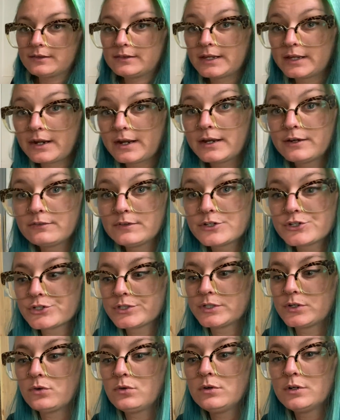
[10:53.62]
that I
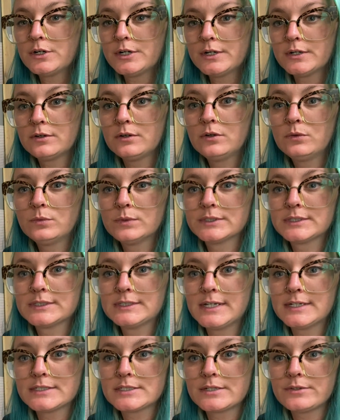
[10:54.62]
originally ordered was
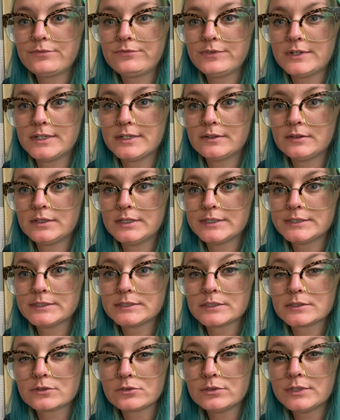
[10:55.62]
set to fit this
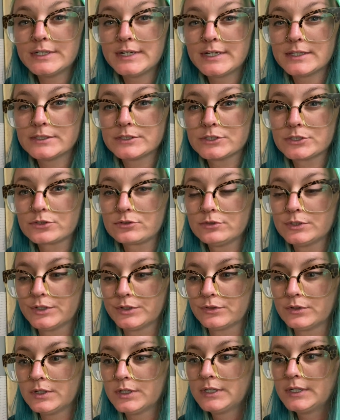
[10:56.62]
3 8
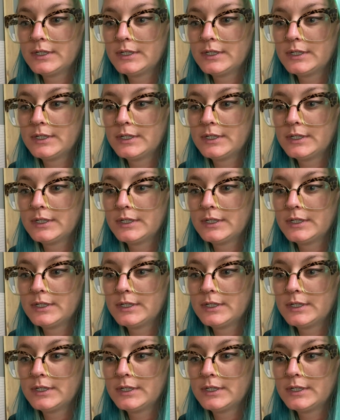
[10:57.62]
screw.